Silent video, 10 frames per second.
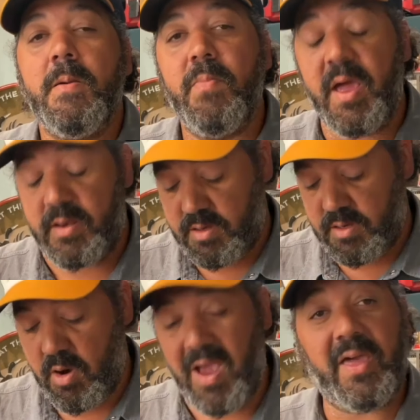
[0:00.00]
But,
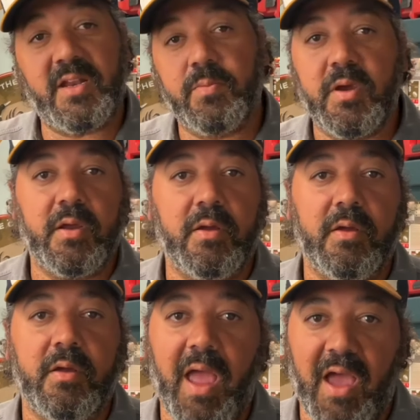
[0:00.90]
I like to bring
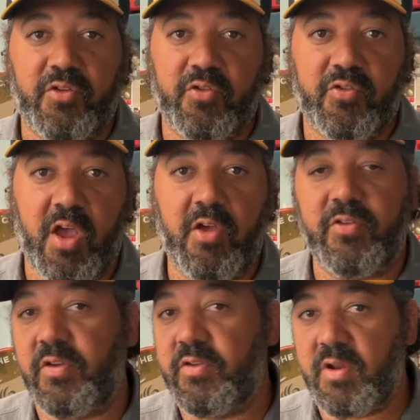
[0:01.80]
extra
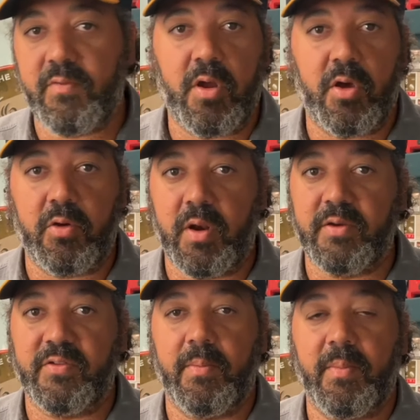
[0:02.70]
shells because you never know, you run
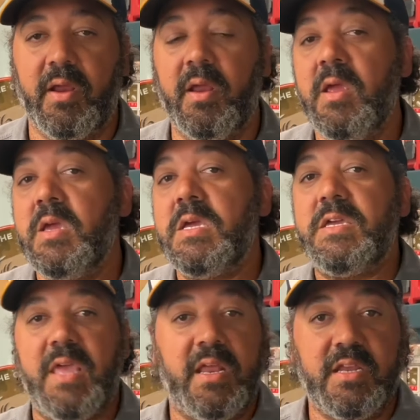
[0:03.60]
into somebody,
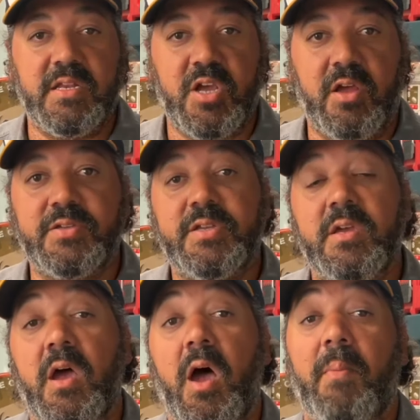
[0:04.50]
they need shells.
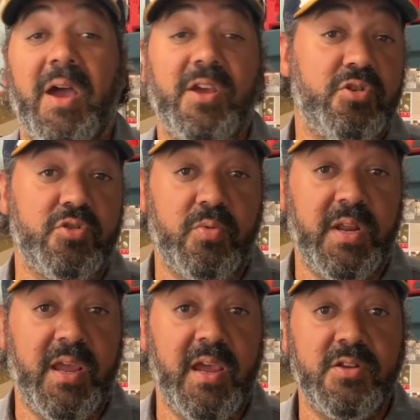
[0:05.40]
I shoot
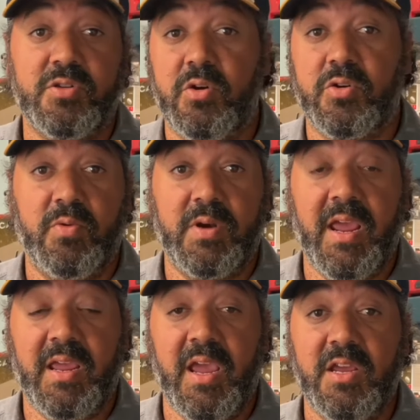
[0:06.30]
20 gauge or
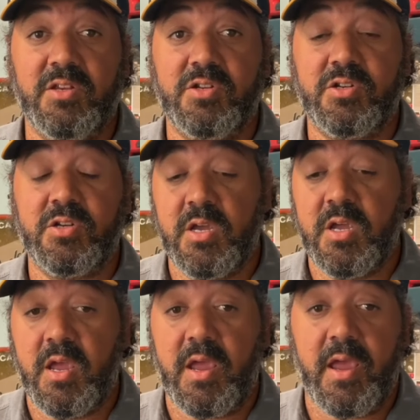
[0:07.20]
28 gauge.
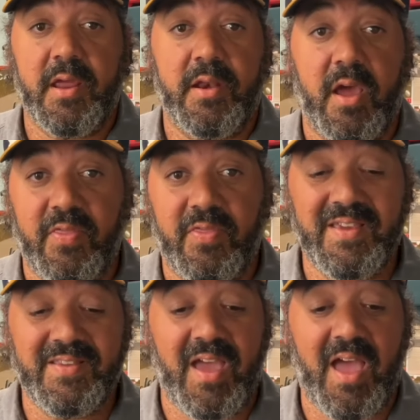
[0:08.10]
And
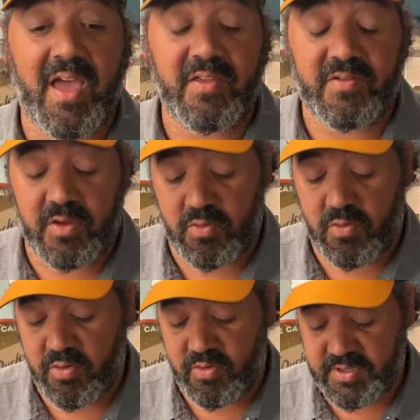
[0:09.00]
these guys, in
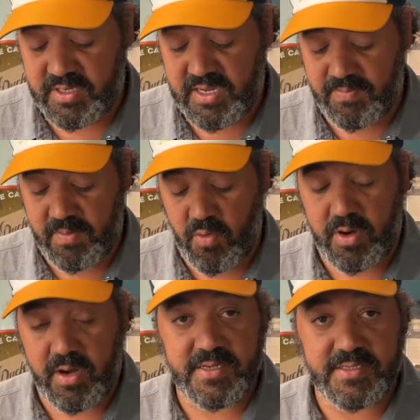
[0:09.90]
order to keep them
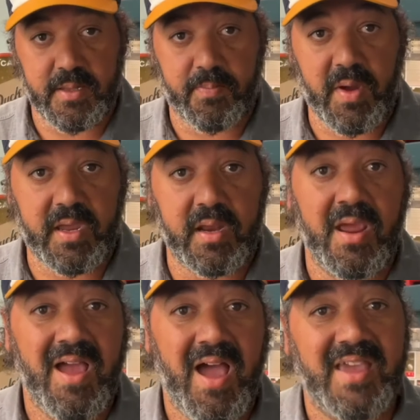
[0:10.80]
organized in the bucket,
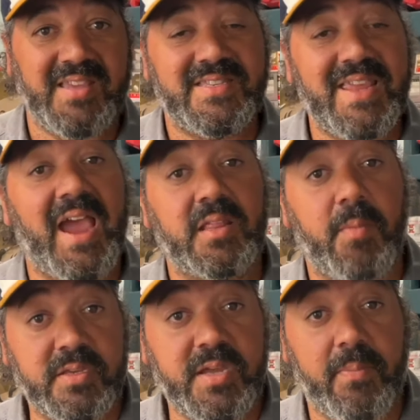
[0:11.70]
I stack them
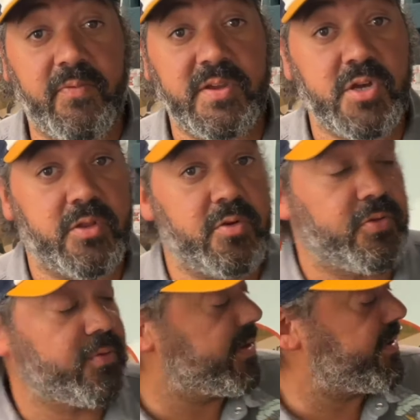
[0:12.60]
on top of each other 3 at a